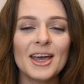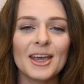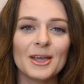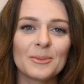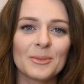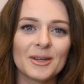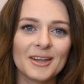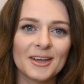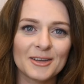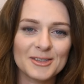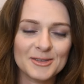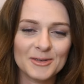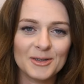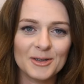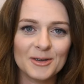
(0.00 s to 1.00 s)
in my next
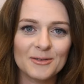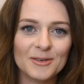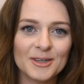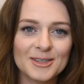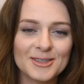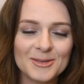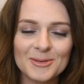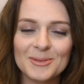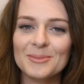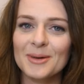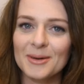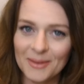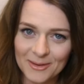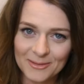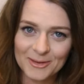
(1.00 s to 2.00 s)
video very soon.
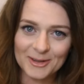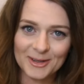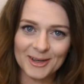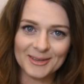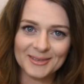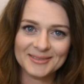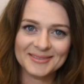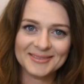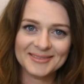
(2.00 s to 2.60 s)
Bye bye for now.